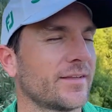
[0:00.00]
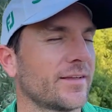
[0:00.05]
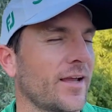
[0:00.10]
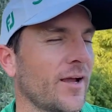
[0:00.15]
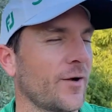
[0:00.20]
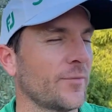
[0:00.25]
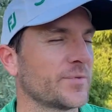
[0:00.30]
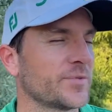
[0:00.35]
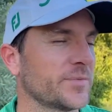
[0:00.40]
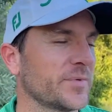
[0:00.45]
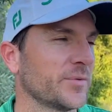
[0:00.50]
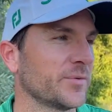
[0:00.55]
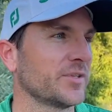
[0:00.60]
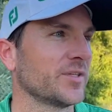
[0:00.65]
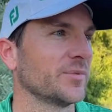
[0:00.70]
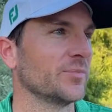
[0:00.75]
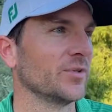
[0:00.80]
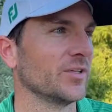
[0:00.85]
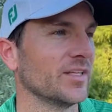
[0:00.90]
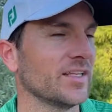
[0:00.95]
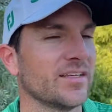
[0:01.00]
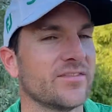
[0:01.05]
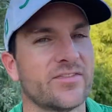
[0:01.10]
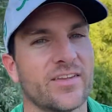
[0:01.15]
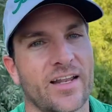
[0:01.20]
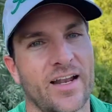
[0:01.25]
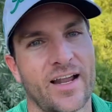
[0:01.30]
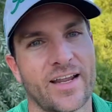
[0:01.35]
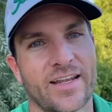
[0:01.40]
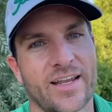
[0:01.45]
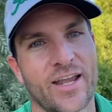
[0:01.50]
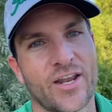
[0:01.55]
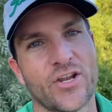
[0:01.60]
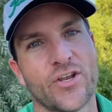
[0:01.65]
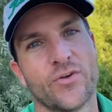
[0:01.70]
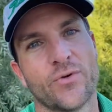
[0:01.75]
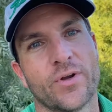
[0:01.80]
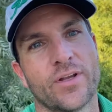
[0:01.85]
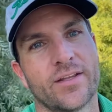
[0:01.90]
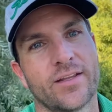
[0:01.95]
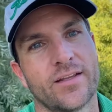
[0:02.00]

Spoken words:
helps me with the belief that I can do it.